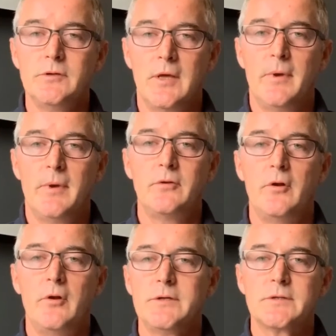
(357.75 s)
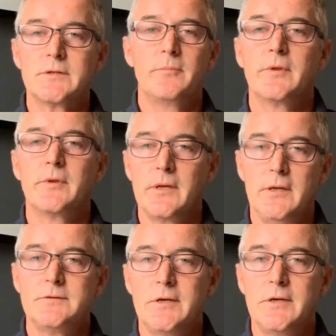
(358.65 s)
That methodology is something that
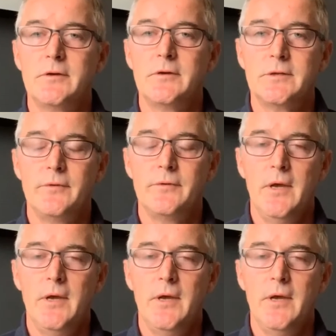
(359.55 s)
is iterative,